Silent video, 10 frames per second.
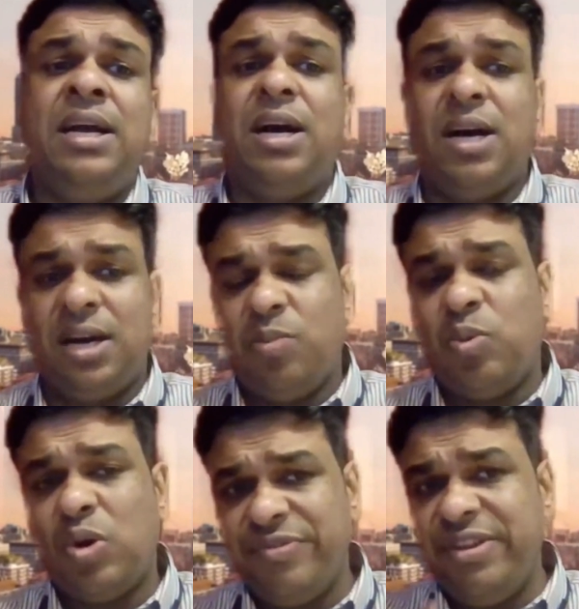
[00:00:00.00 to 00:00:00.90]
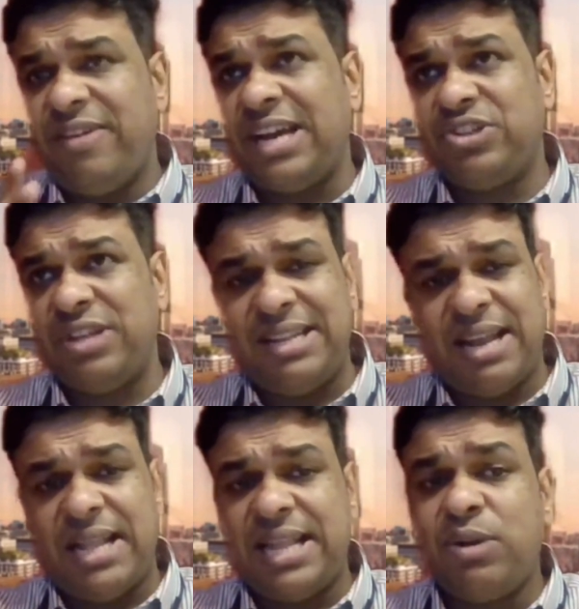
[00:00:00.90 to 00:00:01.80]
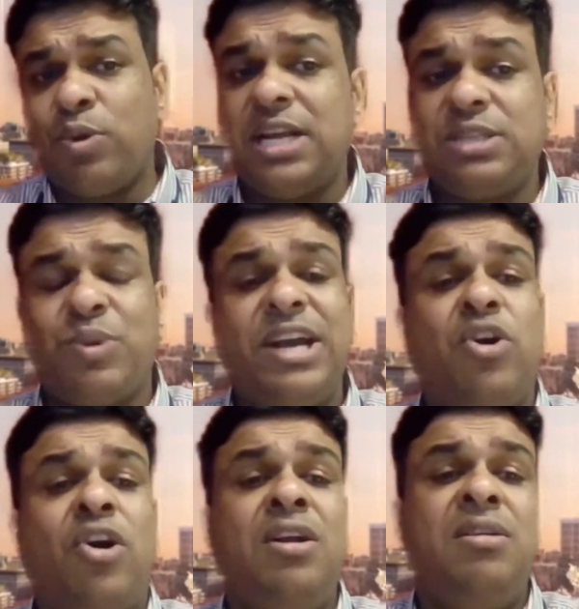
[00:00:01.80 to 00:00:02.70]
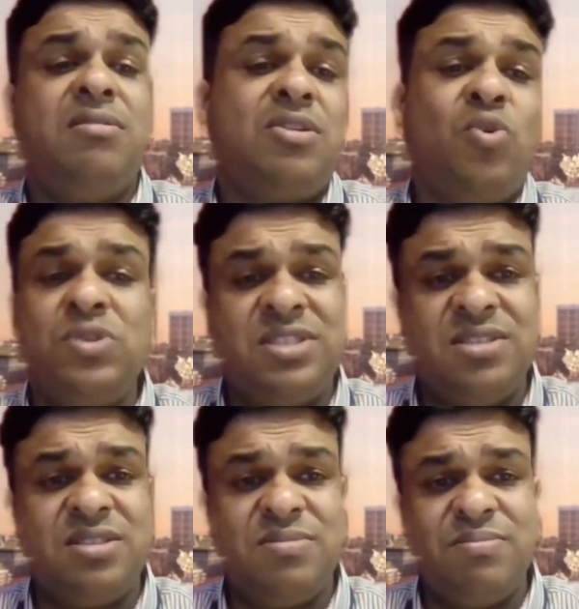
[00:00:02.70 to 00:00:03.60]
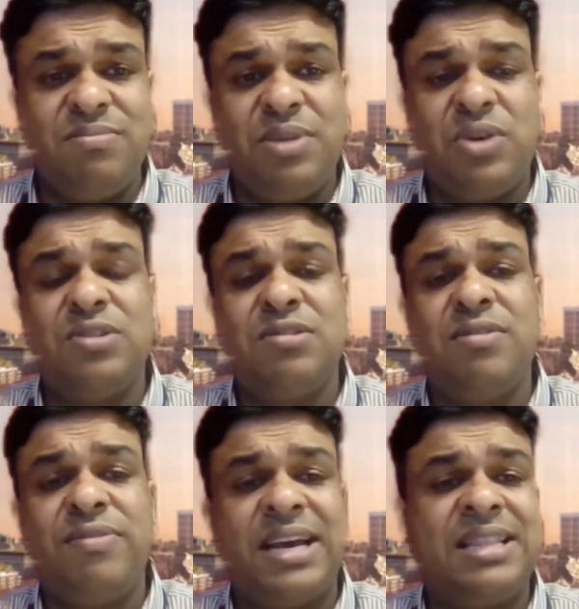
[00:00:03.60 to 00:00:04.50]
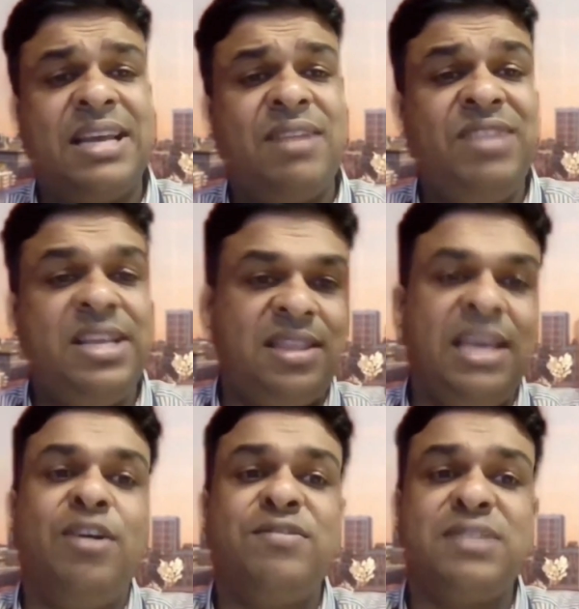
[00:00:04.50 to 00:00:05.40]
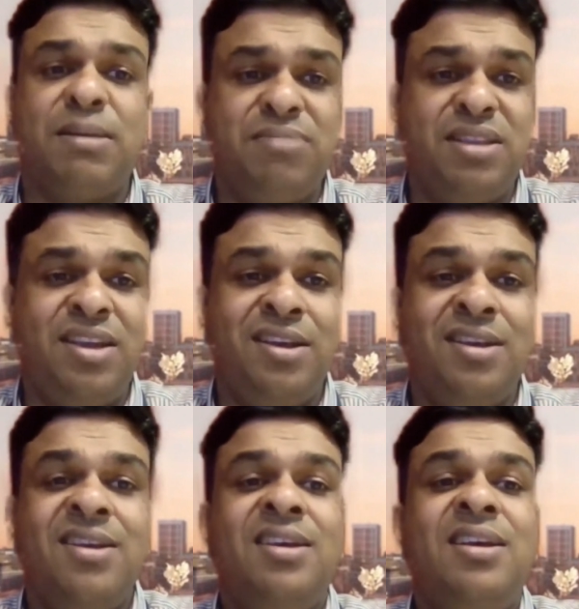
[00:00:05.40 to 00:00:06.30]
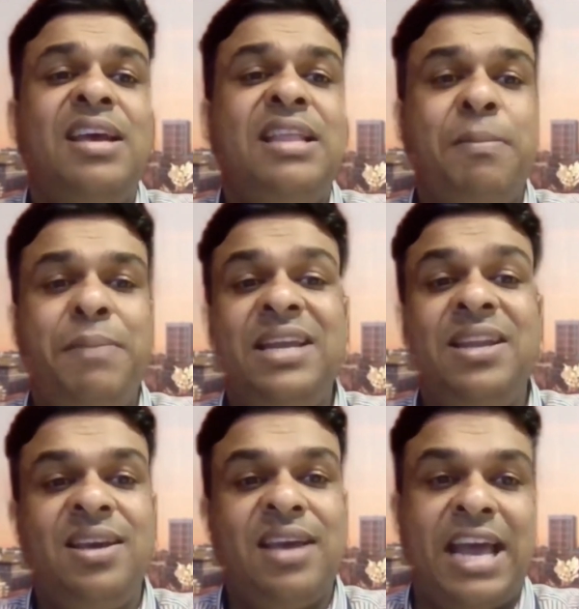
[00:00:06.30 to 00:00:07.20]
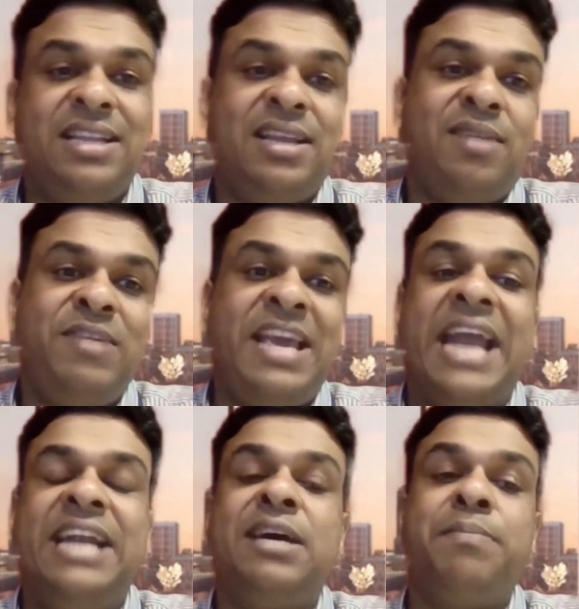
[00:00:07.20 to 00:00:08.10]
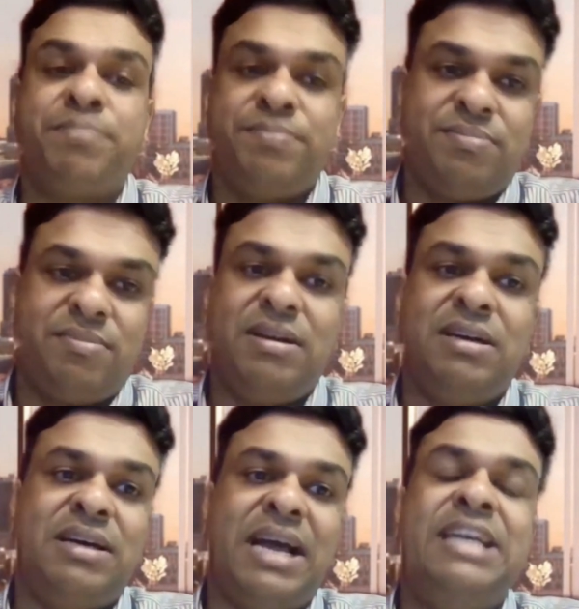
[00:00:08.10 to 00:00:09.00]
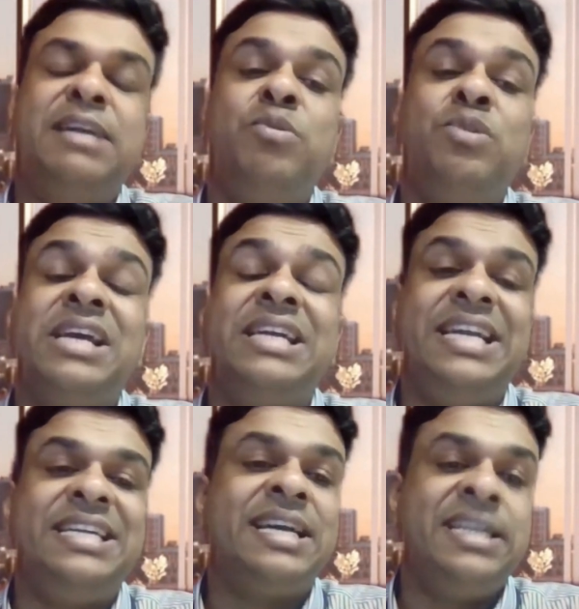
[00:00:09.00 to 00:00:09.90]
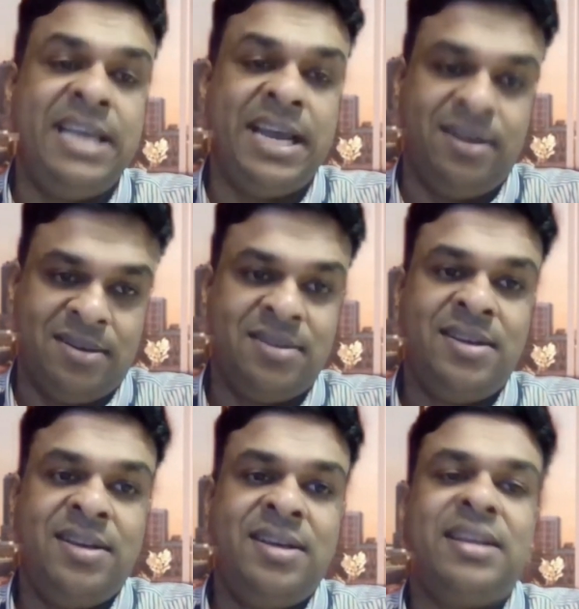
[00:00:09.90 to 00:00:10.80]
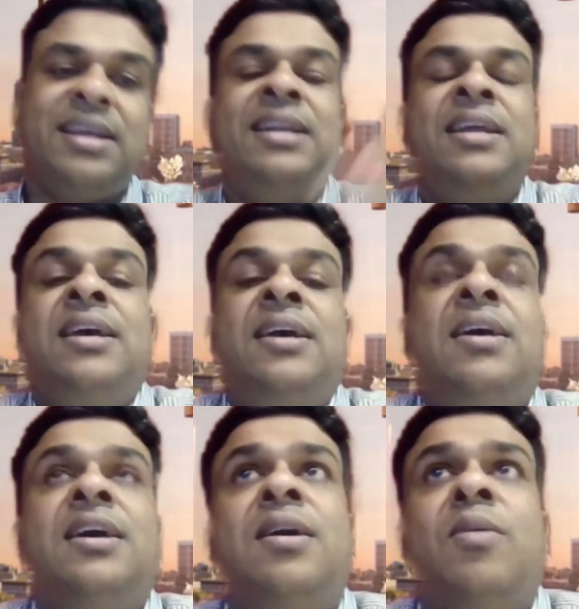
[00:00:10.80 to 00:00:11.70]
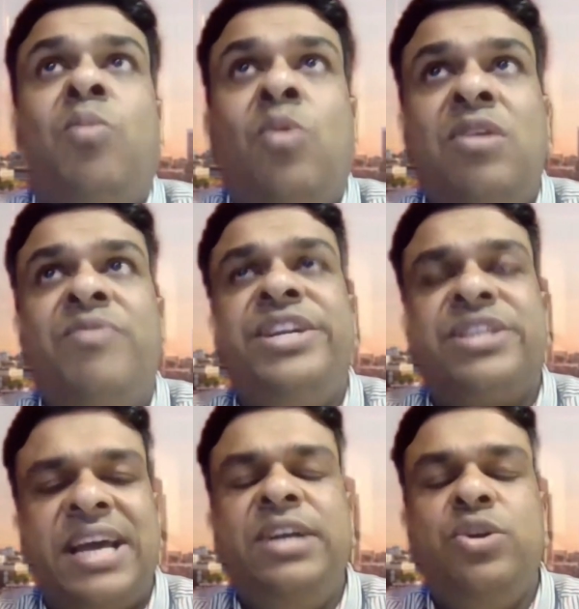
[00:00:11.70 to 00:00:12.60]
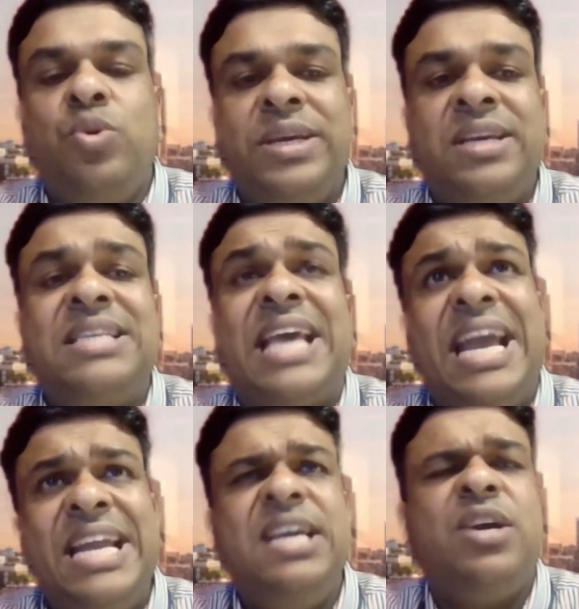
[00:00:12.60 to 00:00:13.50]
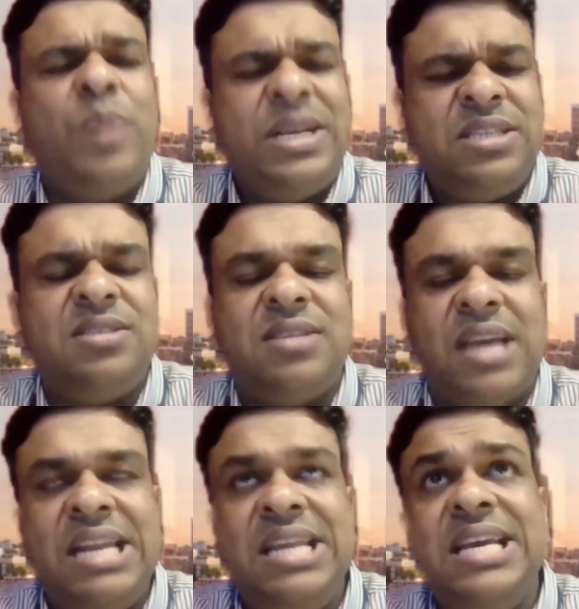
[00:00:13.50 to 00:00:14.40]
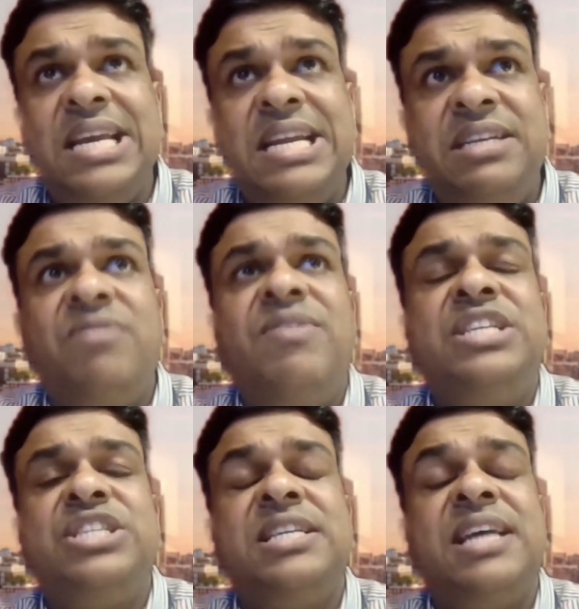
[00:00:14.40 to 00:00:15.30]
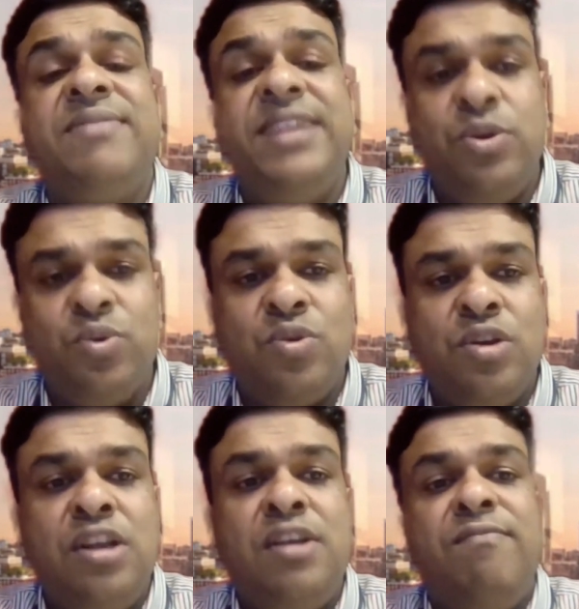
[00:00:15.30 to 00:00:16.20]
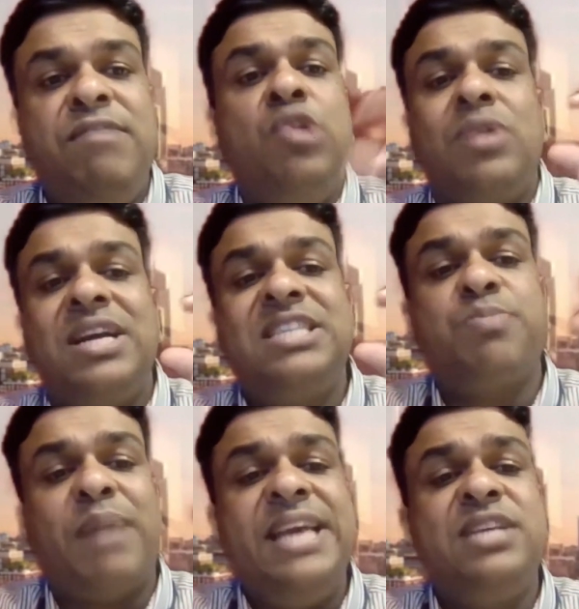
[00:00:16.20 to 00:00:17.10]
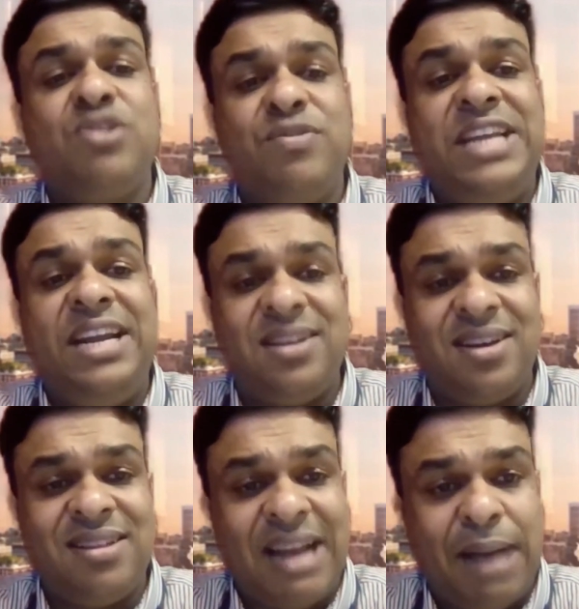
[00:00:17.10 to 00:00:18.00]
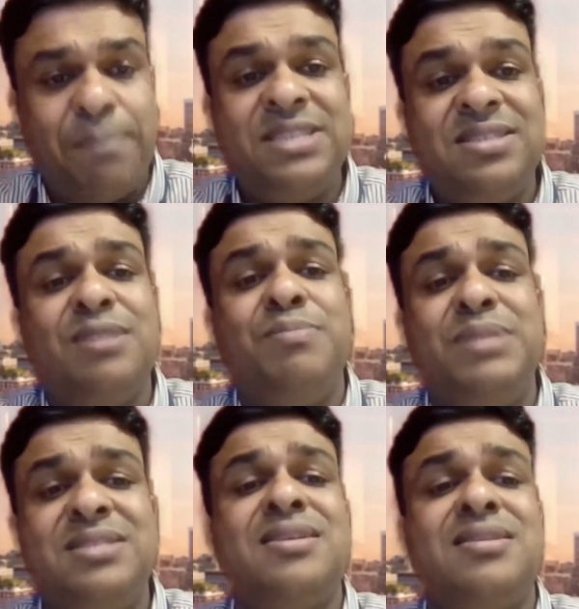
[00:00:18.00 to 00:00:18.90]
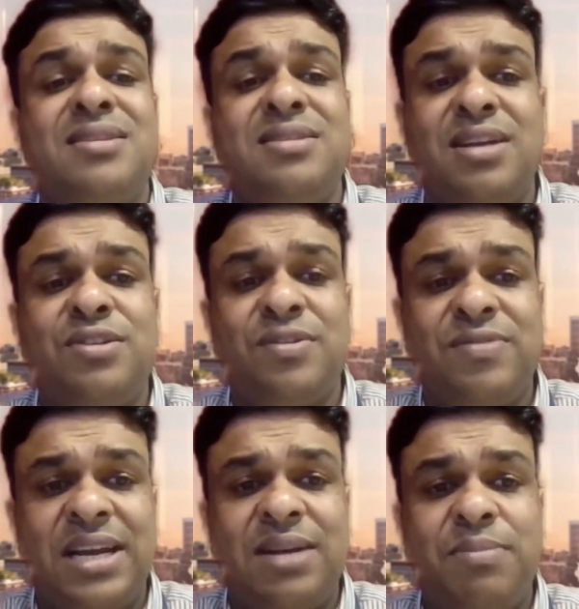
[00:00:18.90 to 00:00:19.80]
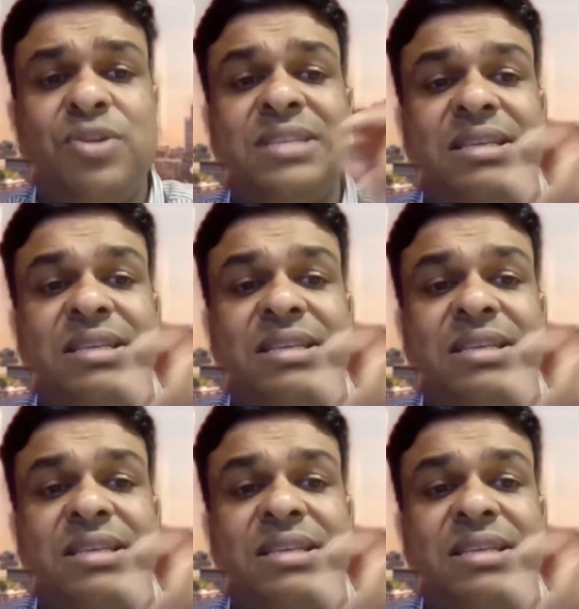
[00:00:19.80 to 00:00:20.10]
What we've and that's what I call closed system, because of the fact that we think of something in the beginning and then we end up looking at data at the end, right? What we try doing is any question, any intervention that we do, we look at spikes of data that happens in the business as a result of that, because